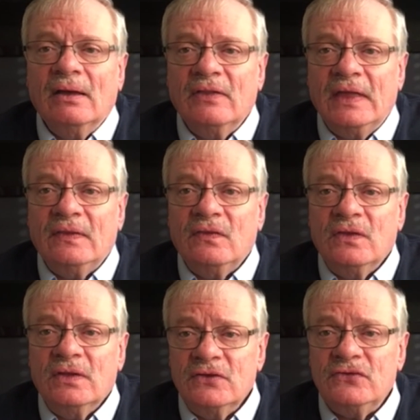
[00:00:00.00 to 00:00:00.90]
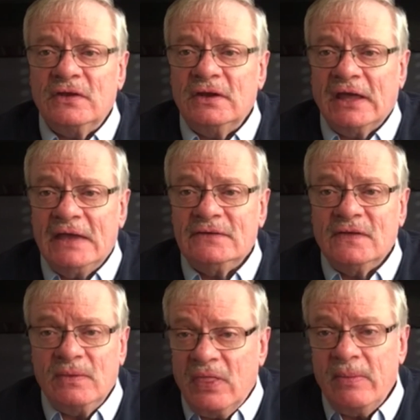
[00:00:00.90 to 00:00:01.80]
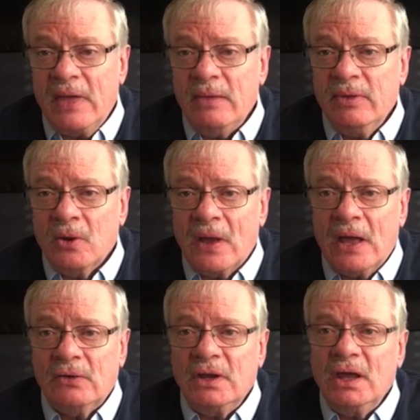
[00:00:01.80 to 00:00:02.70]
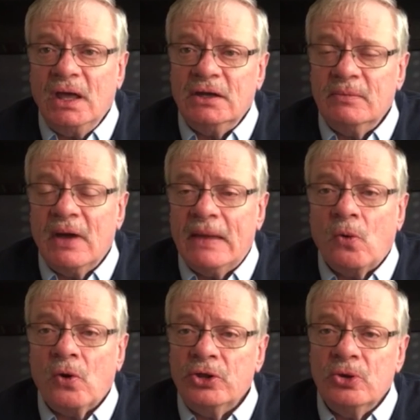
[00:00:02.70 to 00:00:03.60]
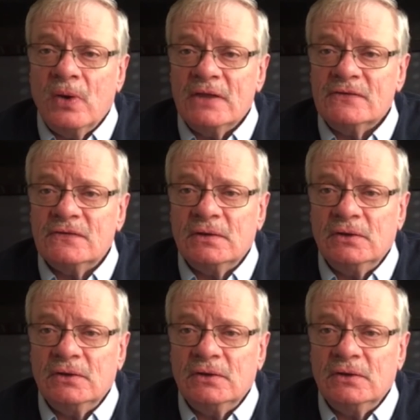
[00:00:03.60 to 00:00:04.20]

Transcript: that this indicates that they may be around to buy more U.S.